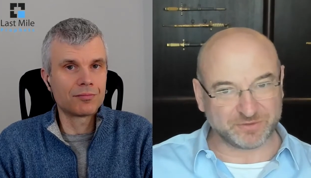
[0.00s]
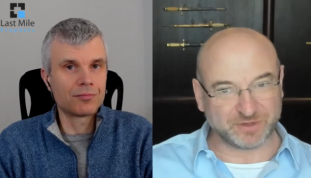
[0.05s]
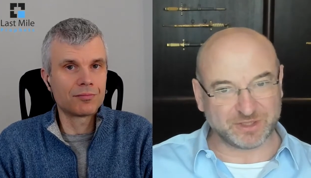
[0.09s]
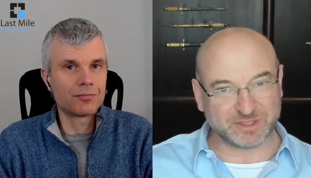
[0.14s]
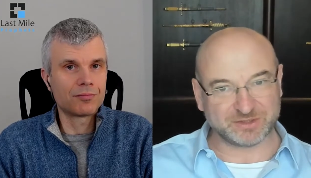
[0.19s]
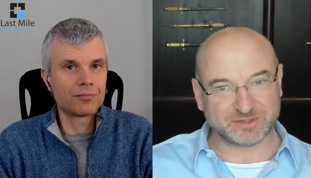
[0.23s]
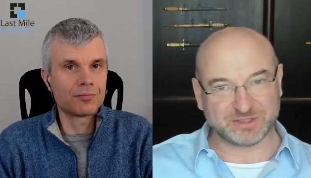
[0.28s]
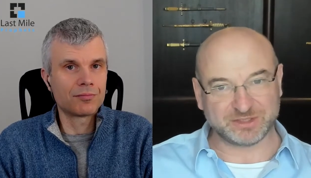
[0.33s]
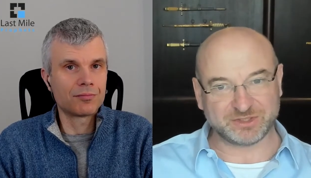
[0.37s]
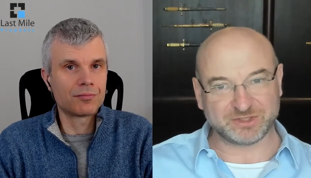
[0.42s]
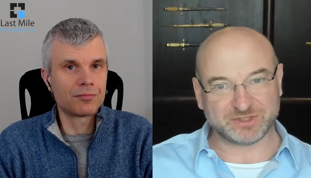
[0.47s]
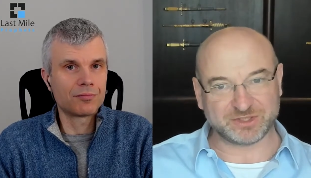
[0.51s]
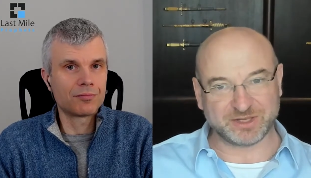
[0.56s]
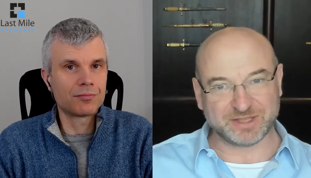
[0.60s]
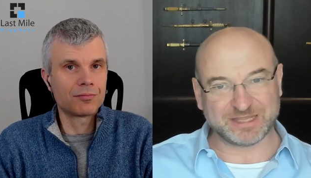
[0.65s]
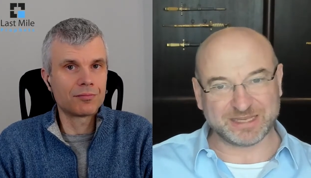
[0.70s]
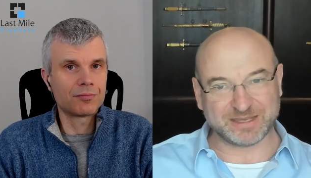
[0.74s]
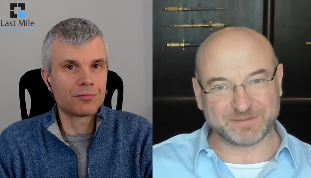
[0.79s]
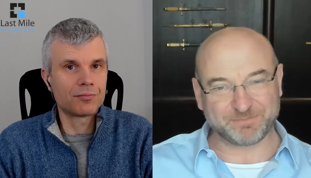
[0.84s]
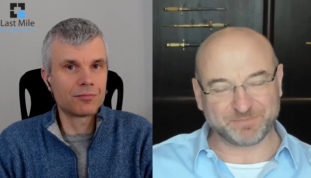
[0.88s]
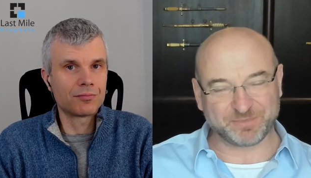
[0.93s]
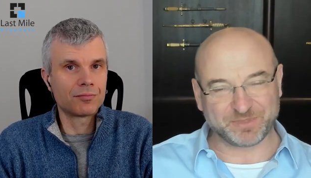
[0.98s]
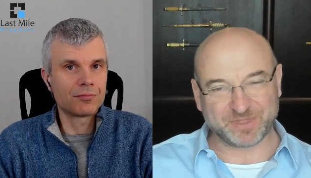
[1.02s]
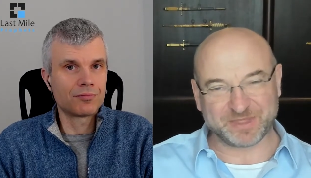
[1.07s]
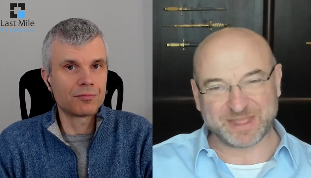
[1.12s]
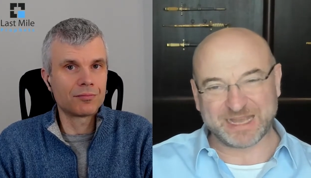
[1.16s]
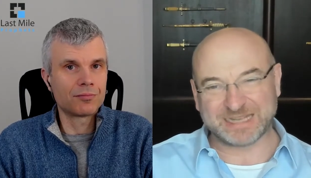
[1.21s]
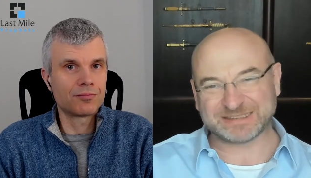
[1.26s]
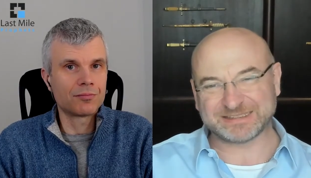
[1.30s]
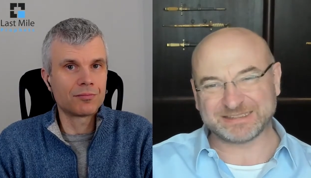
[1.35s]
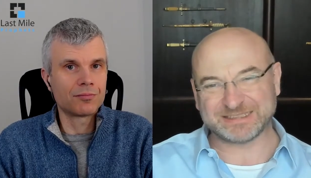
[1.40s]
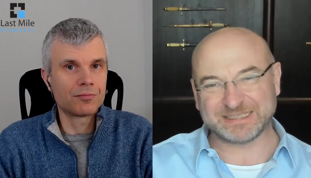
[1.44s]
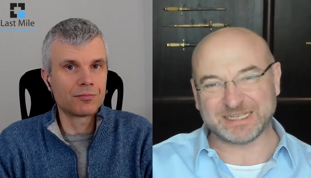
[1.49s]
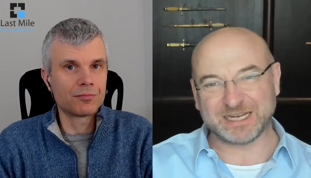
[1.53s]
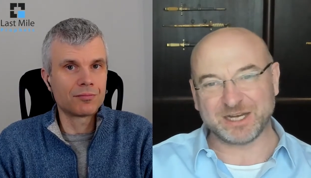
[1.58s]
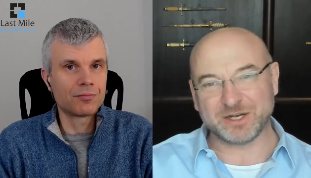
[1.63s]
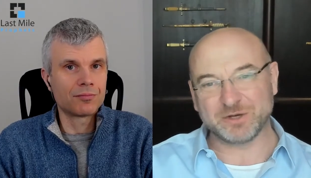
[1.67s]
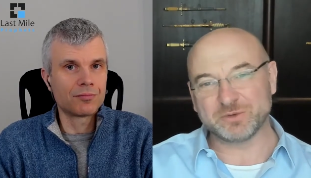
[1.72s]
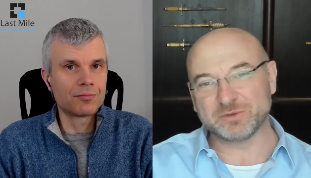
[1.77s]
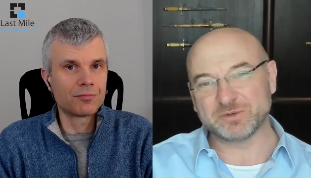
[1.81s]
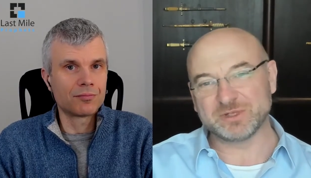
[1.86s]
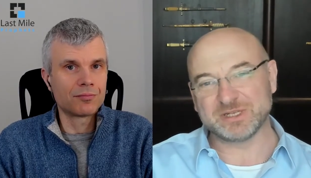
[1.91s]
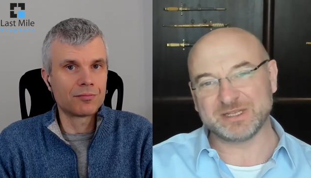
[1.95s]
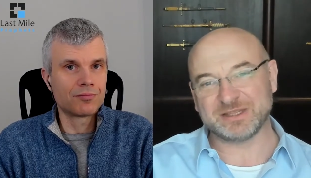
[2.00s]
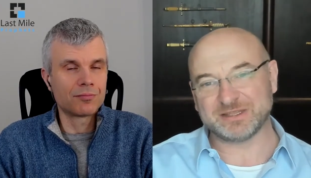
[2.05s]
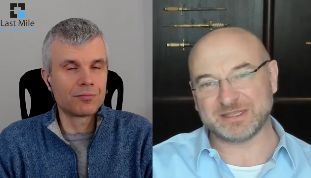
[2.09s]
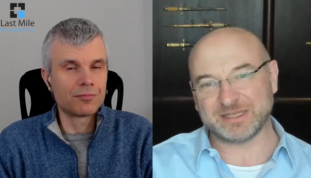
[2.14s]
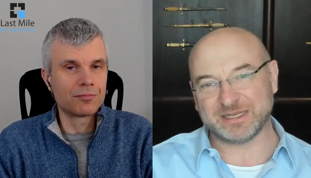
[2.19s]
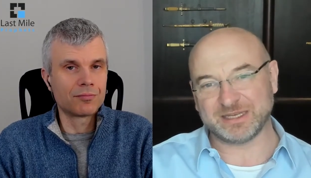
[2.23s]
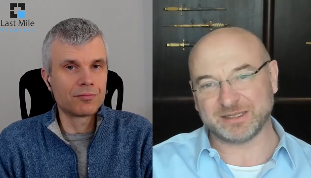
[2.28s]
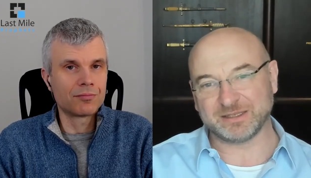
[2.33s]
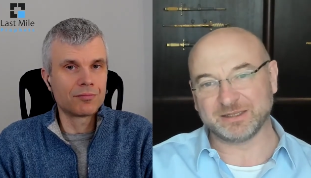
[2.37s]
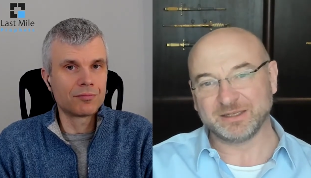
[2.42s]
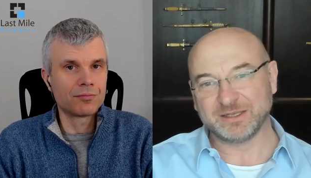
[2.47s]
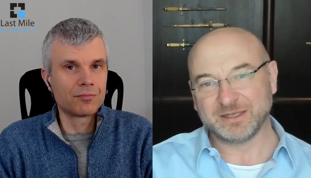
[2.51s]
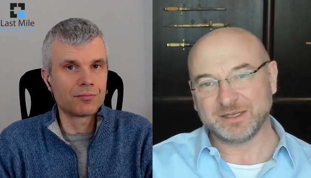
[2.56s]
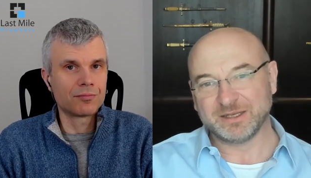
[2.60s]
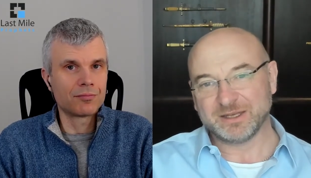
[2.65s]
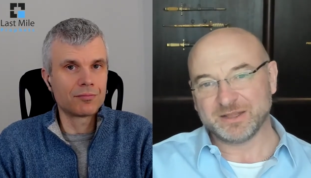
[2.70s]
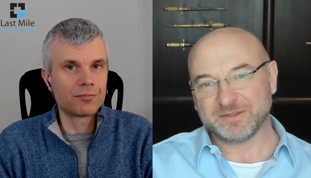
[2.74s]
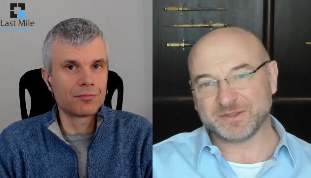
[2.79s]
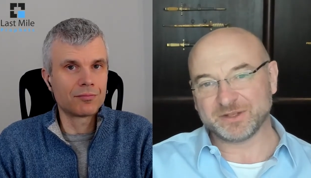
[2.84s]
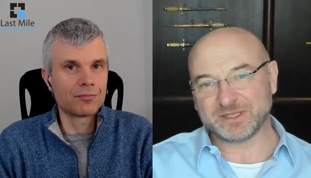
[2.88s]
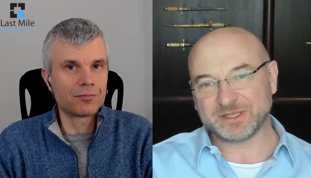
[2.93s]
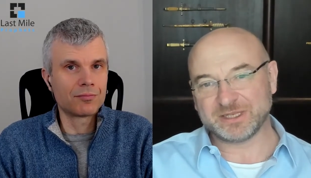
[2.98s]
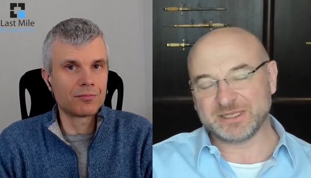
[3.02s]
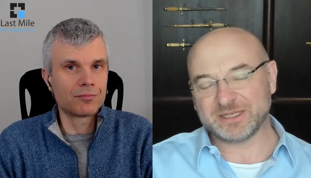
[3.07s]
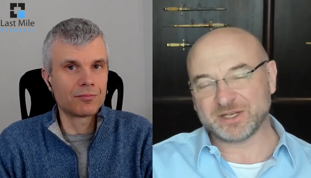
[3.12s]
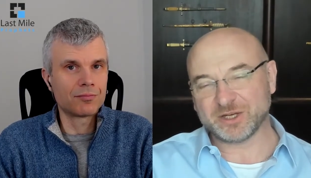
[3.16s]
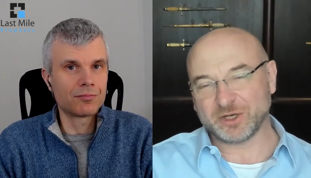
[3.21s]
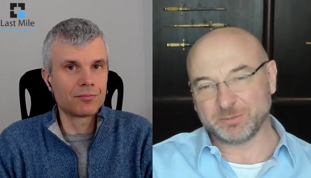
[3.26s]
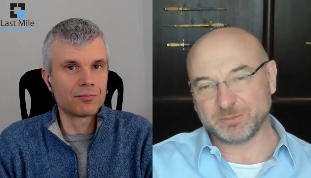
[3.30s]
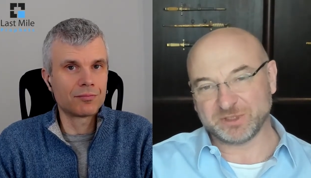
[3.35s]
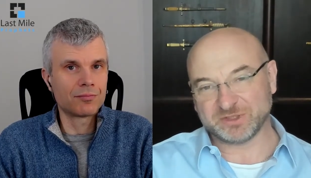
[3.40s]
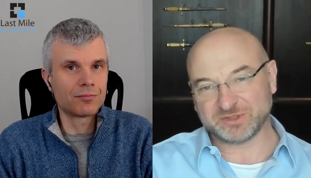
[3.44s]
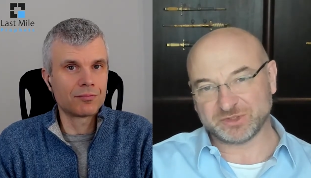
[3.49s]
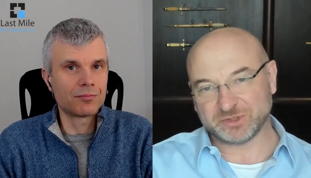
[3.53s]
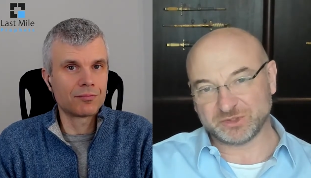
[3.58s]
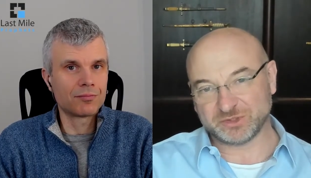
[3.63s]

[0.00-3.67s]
Speaker 1: advantage. So I think that's the only thing that e-commerce